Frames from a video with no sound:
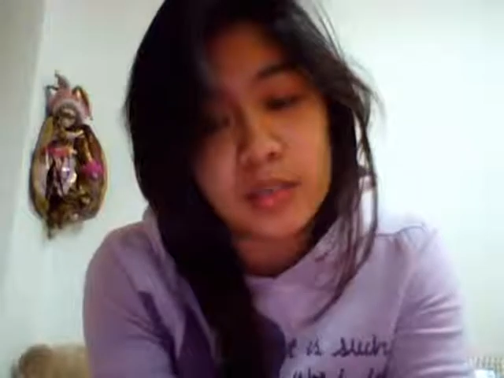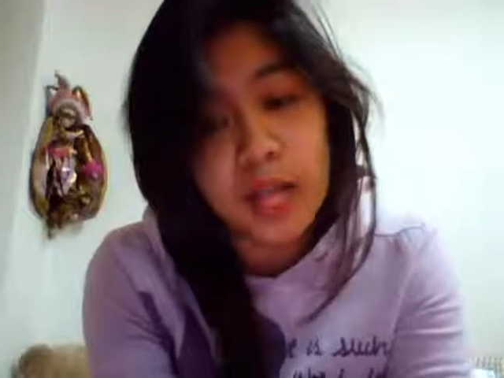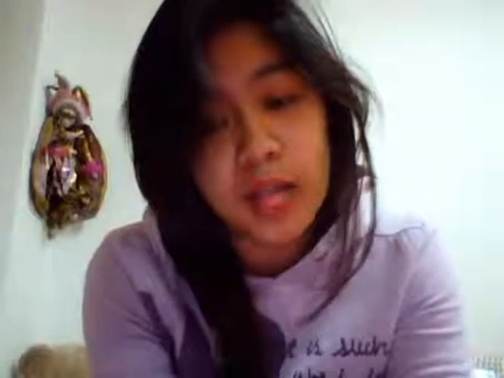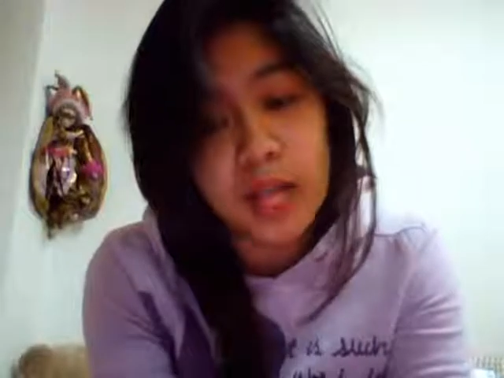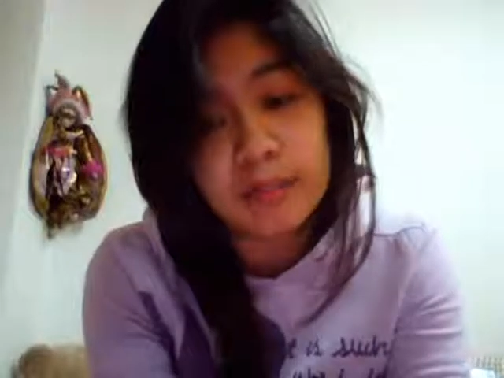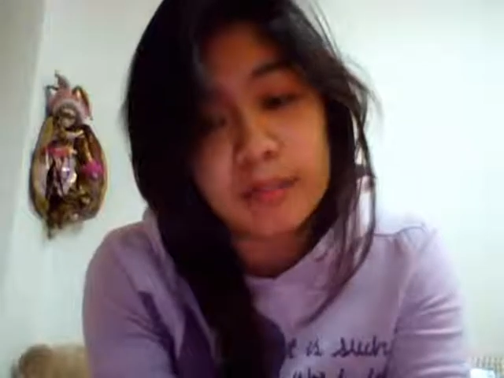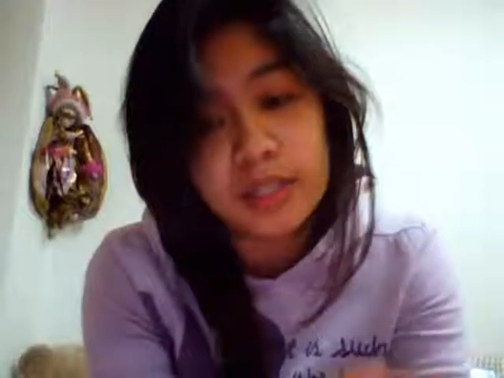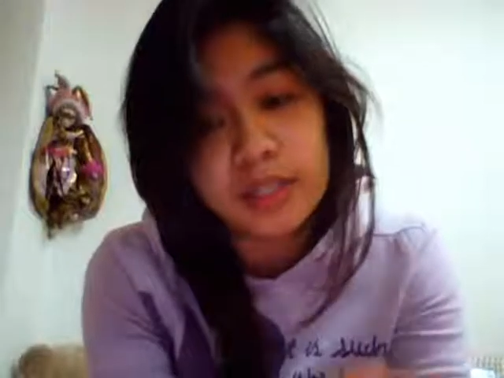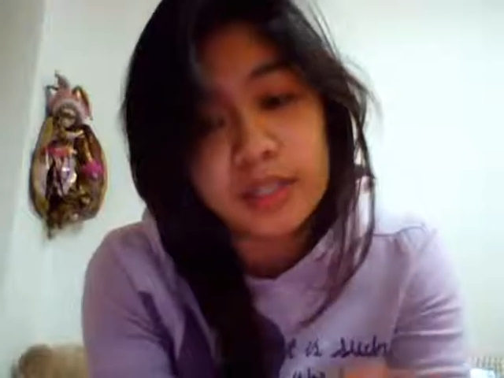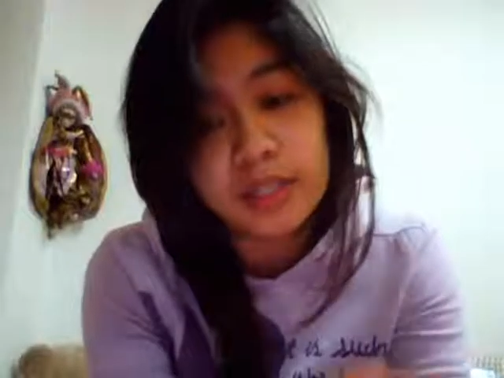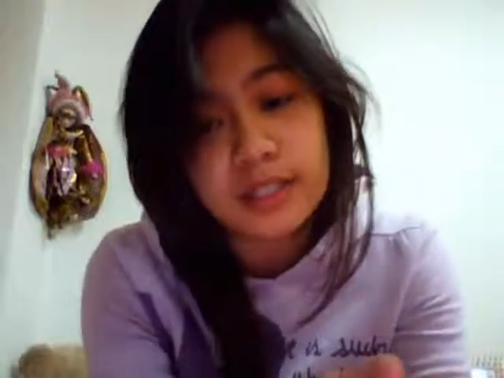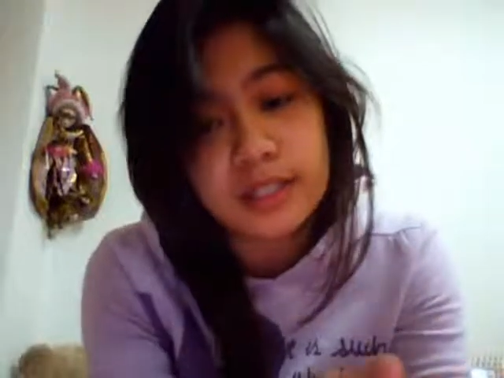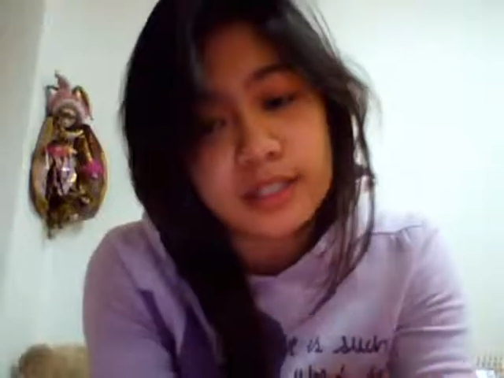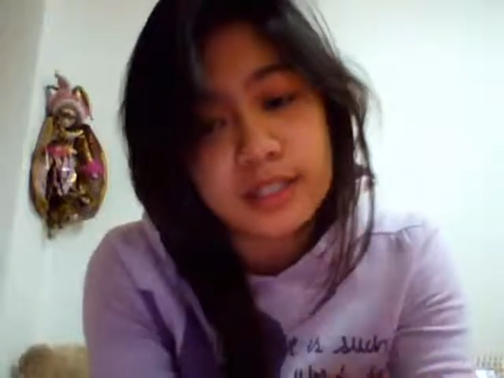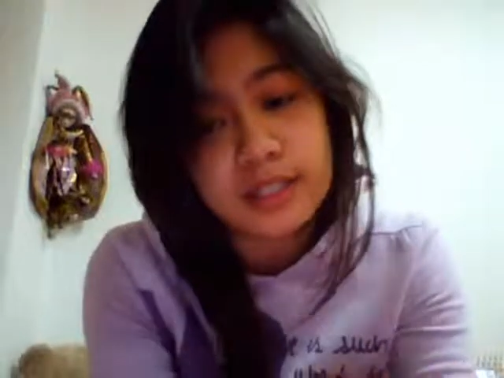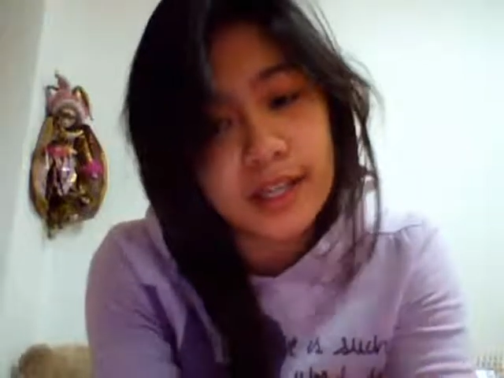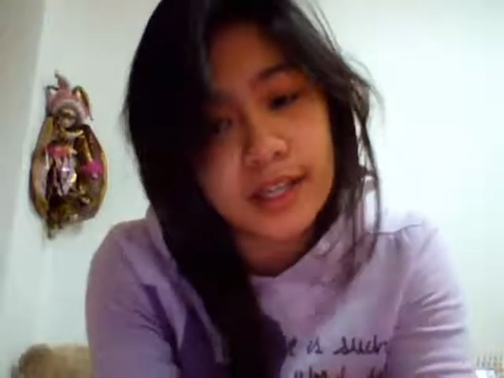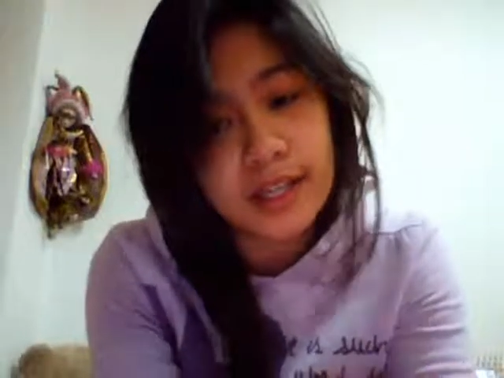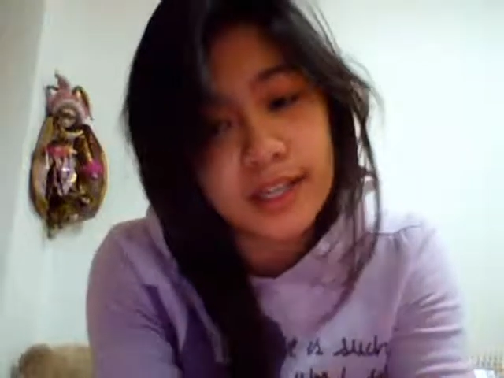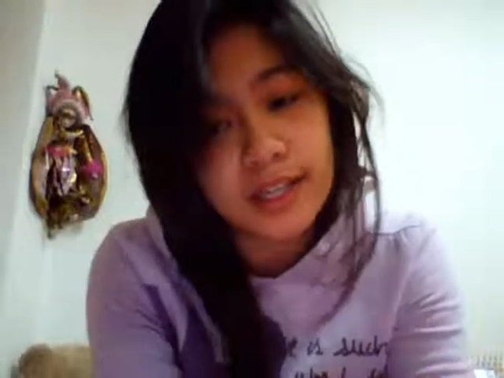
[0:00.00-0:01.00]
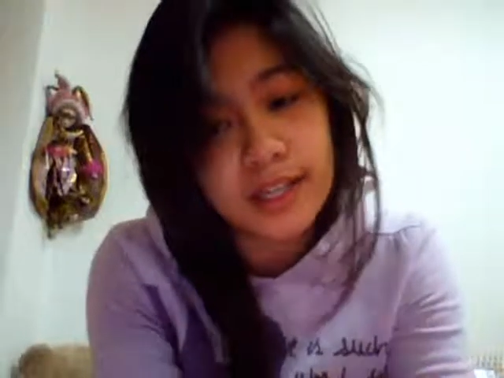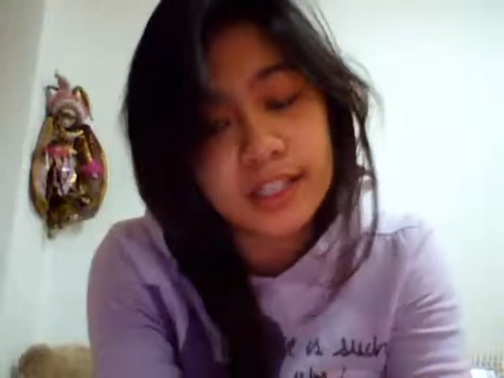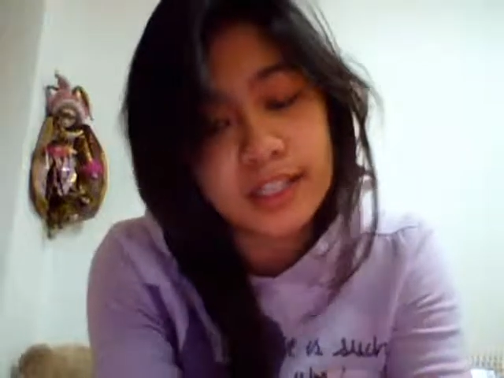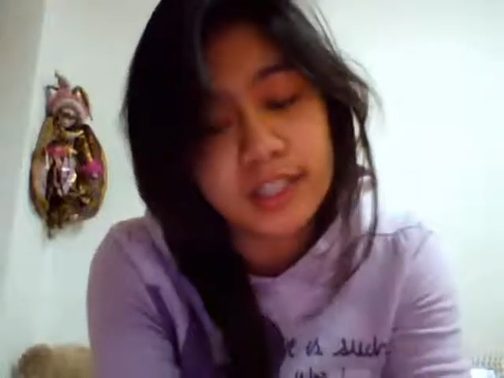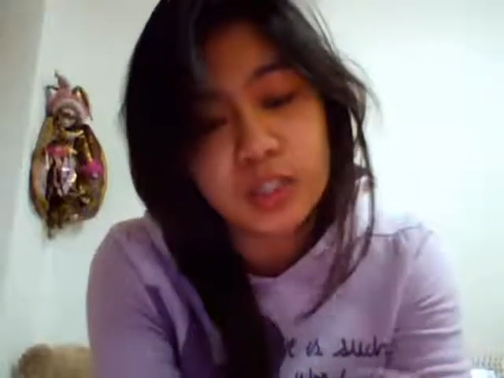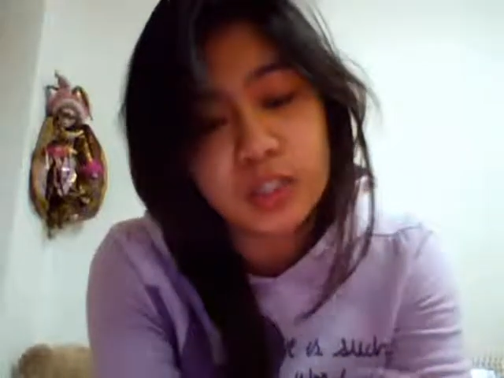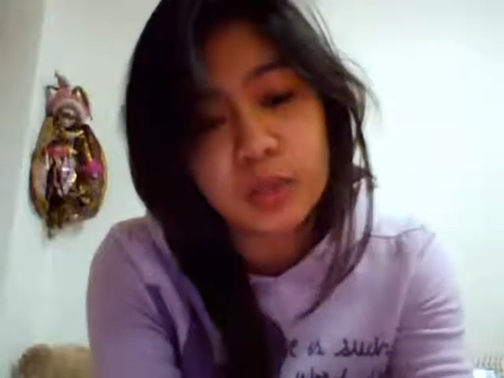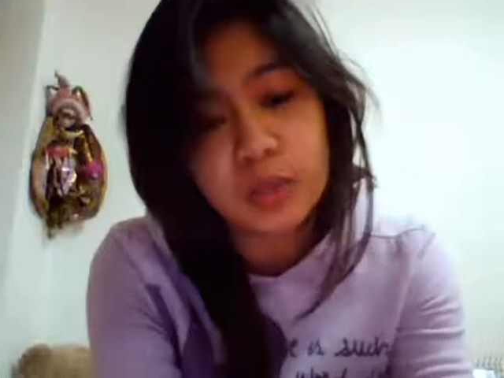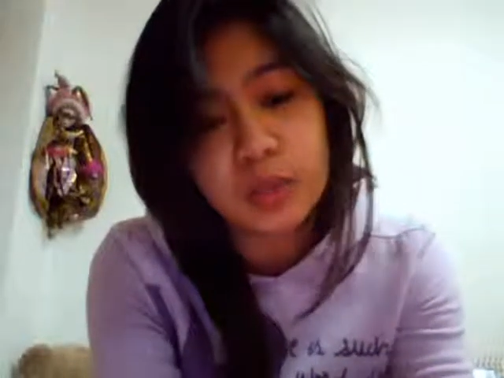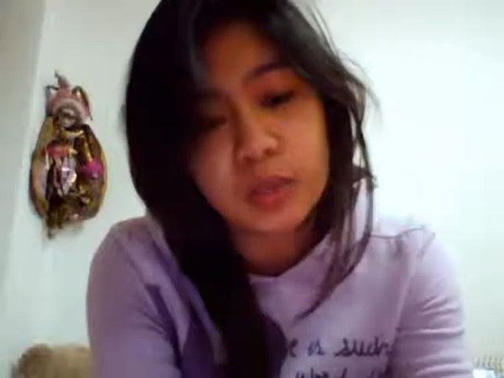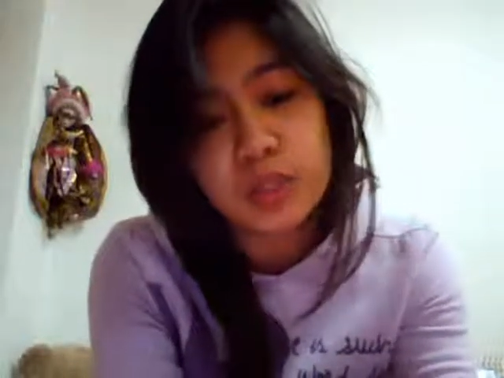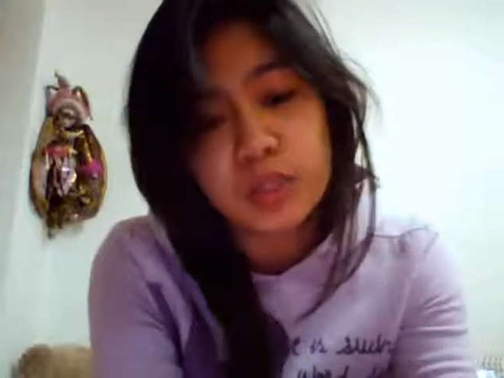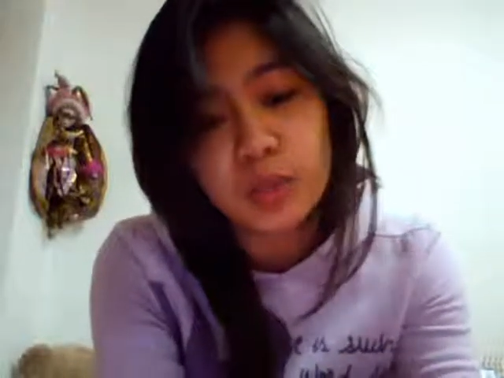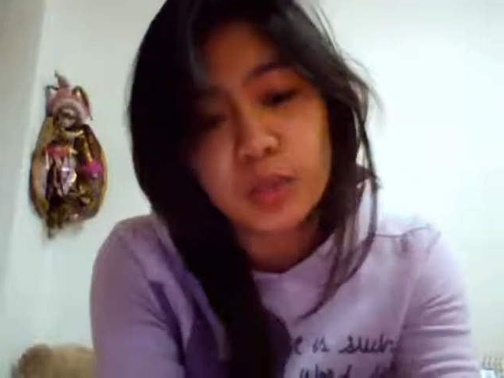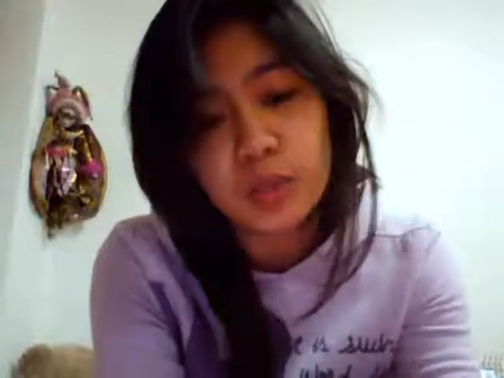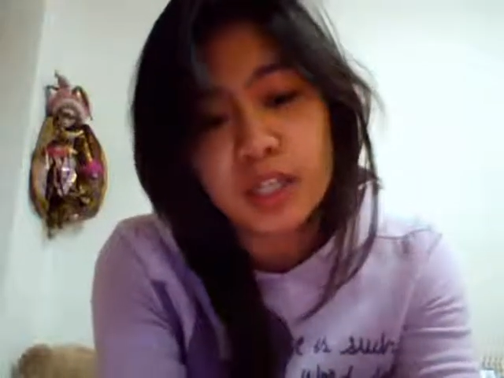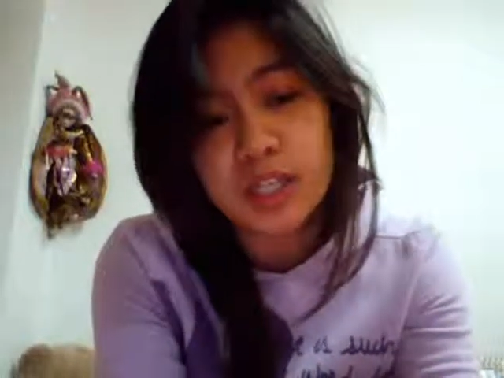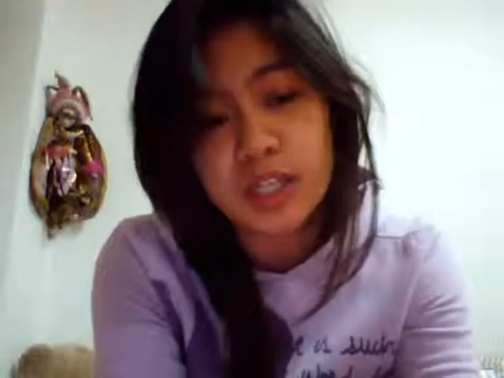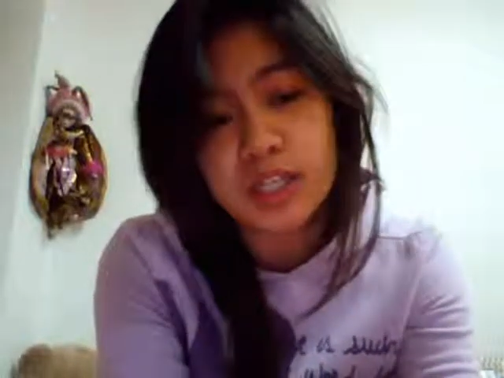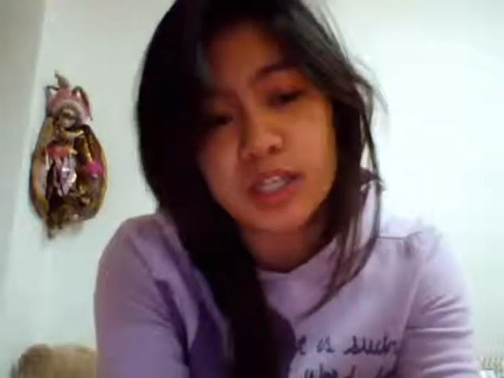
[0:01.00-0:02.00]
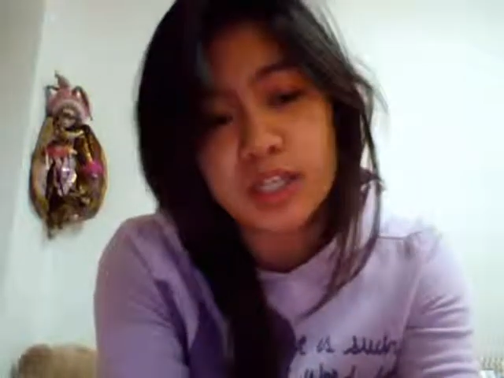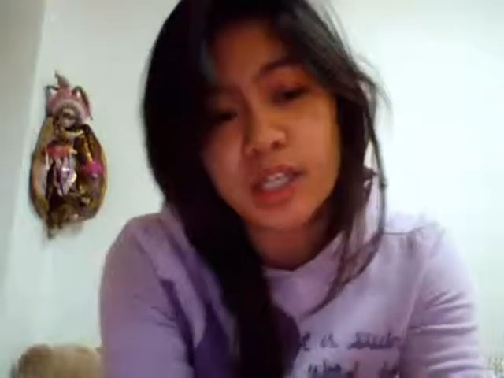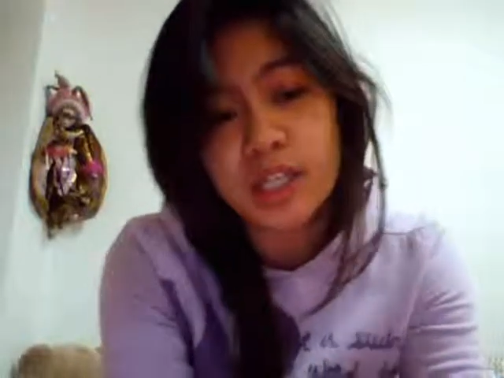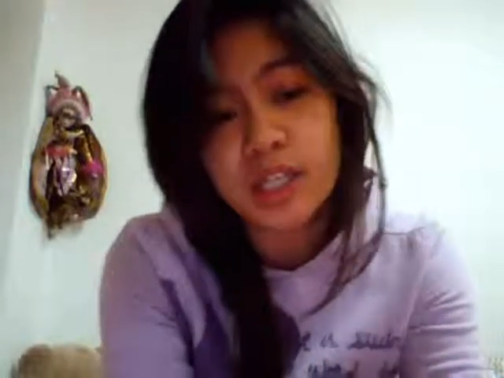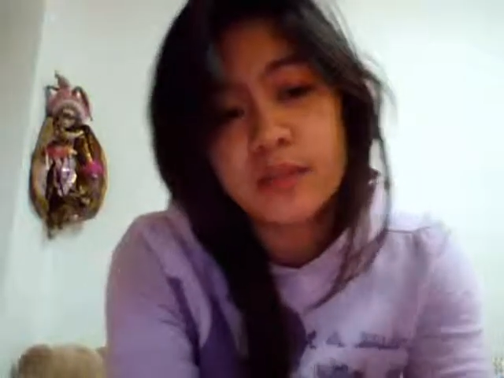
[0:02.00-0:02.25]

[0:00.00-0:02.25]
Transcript: help me decide which one